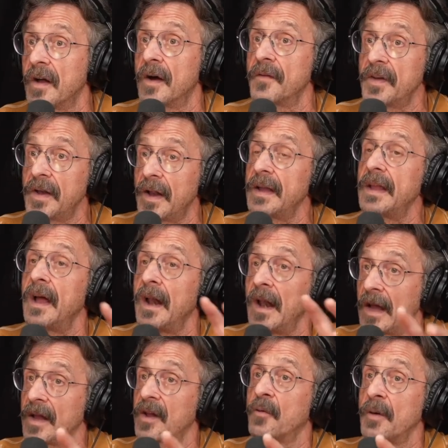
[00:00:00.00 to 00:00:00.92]
and
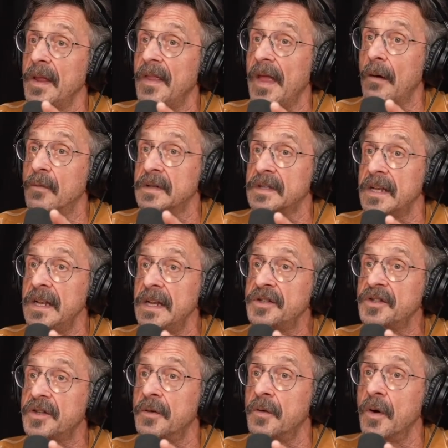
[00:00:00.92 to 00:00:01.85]
I agree that was an
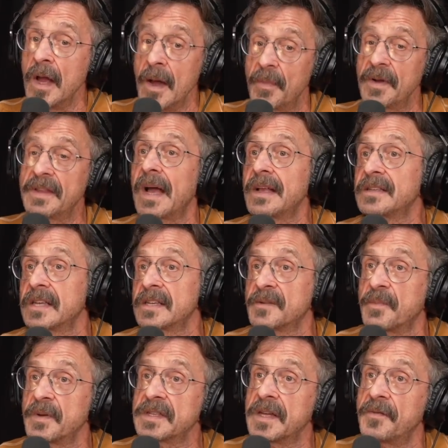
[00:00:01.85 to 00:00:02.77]
issue, but that's a
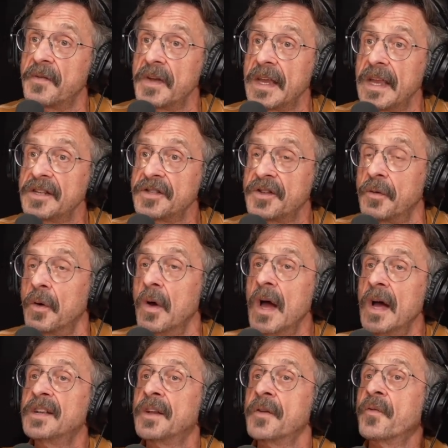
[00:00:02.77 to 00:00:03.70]
specific issue.
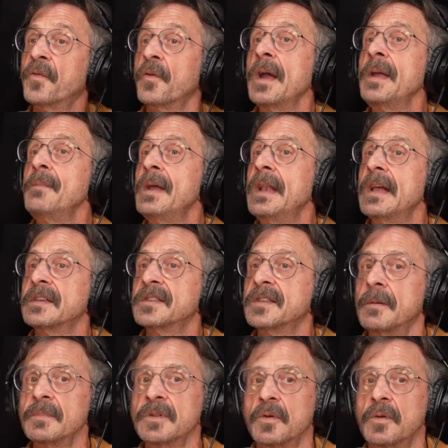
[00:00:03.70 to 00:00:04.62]
To frame it as
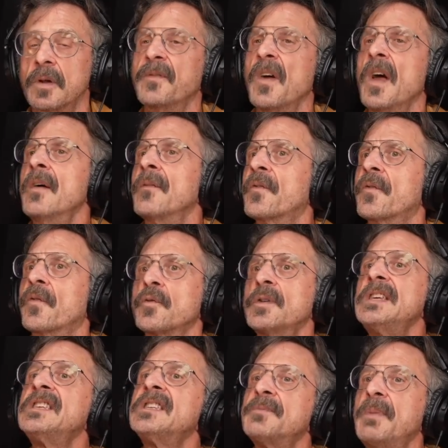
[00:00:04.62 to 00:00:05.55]
some sort of
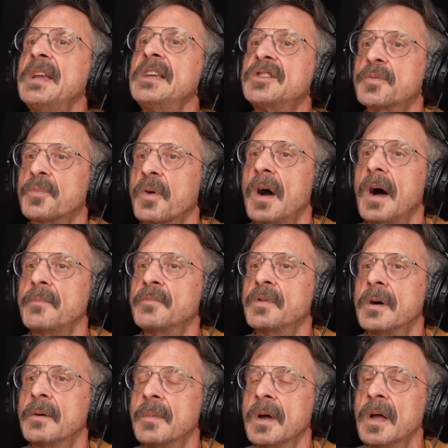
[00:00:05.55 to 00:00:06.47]
free speech
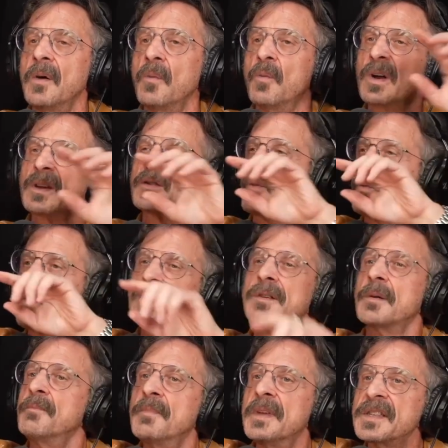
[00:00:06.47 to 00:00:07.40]
problem was
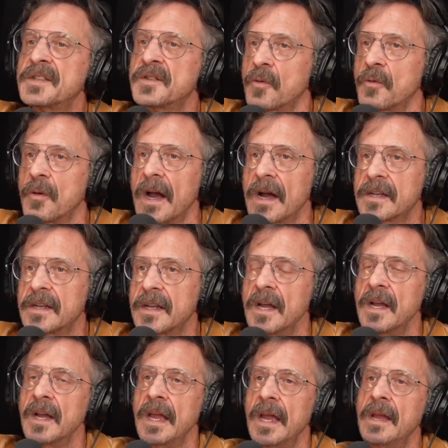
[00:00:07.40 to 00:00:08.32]
a misdirect.
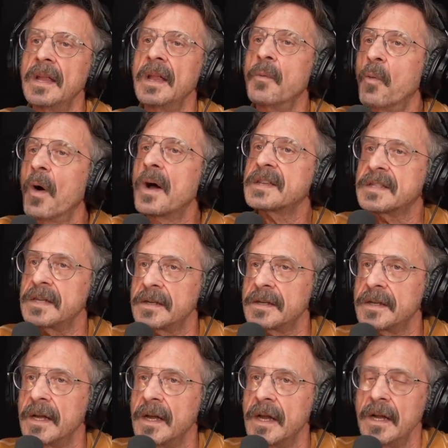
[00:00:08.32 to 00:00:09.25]
It
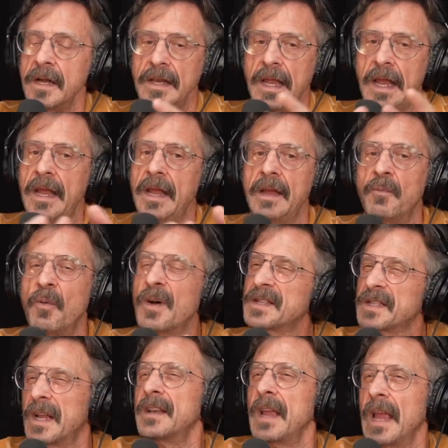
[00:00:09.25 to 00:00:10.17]
wasn't
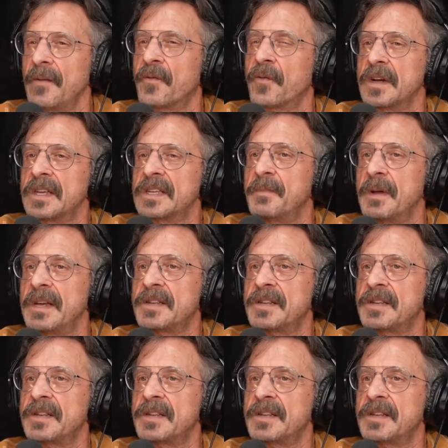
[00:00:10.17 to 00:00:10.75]
a free speech